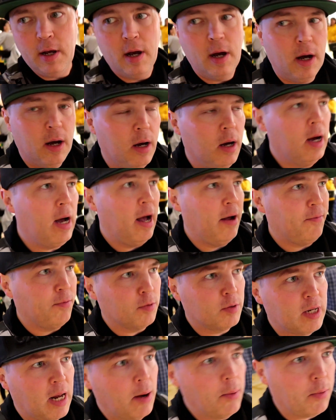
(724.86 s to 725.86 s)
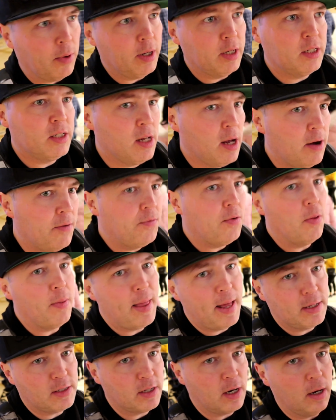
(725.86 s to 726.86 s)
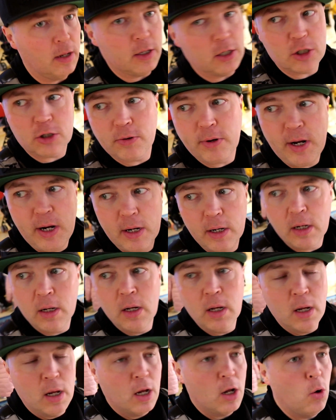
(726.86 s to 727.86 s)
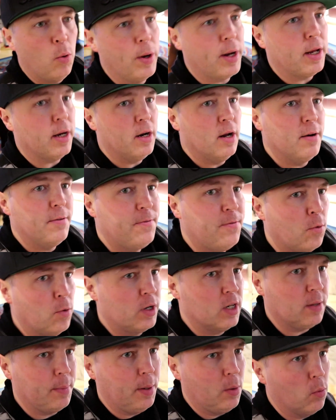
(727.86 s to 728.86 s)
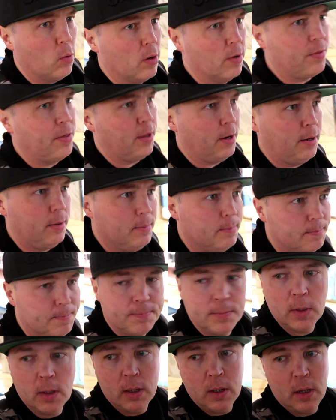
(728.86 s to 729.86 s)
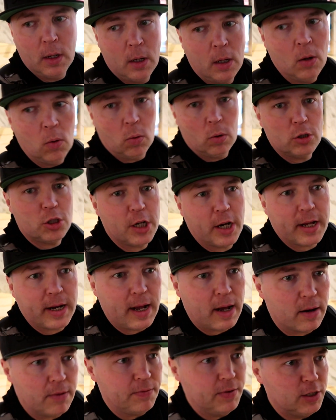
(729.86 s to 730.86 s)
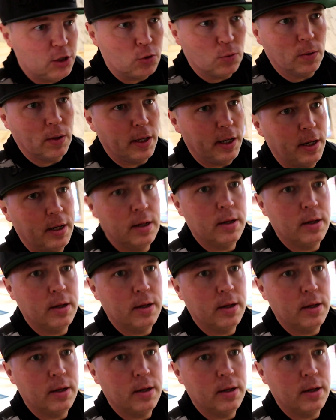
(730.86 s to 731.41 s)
uh, Eiffel Tower itself on that side of the street quick enough for it to be worth it. We'll check it out eventually.